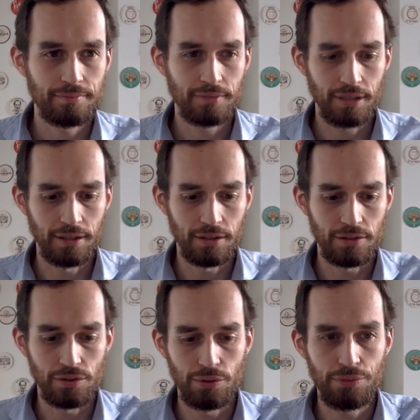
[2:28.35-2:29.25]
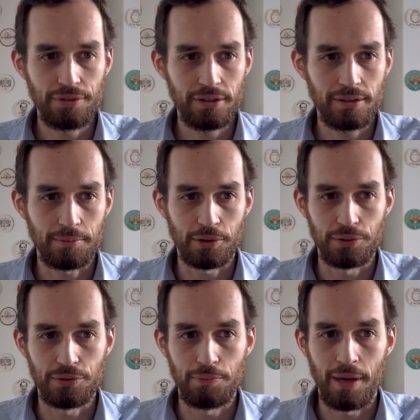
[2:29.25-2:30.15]
In the to field, I'm
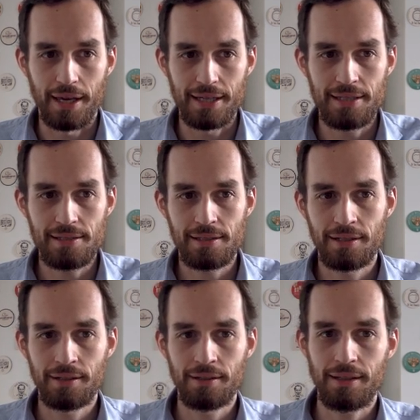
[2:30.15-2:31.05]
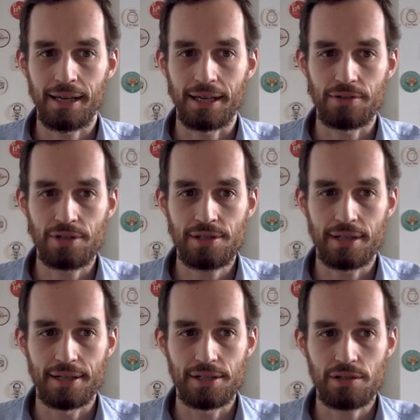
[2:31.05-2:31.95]
going to paste the address
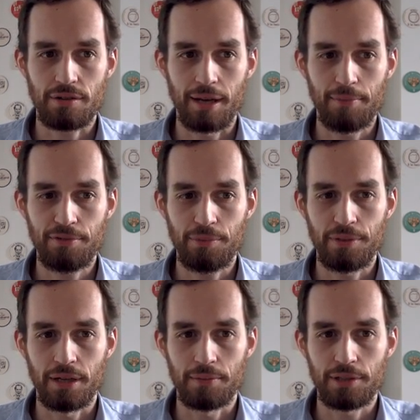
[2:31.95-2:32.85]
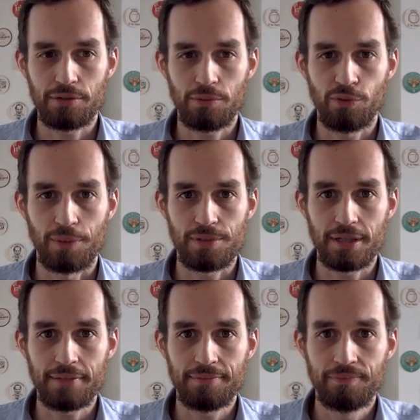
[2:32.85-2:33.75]
that I just grabbed from the OmniGroup
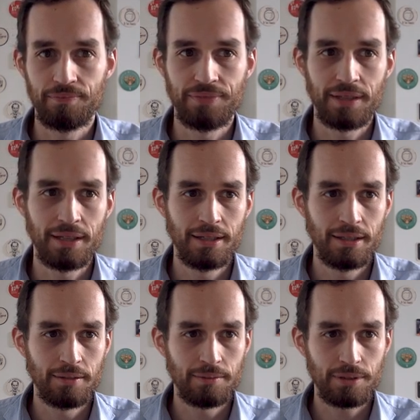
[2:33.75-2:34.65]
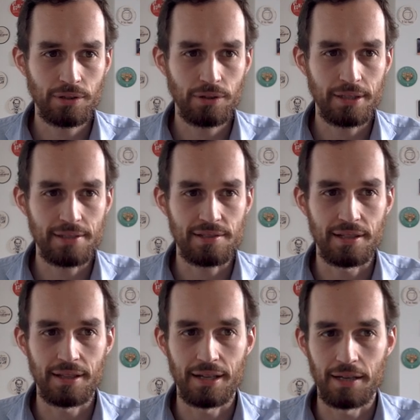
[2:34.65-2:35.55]
website. And go ahead and
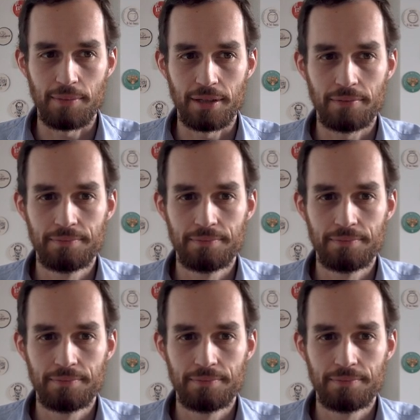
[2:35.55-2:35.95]
send that email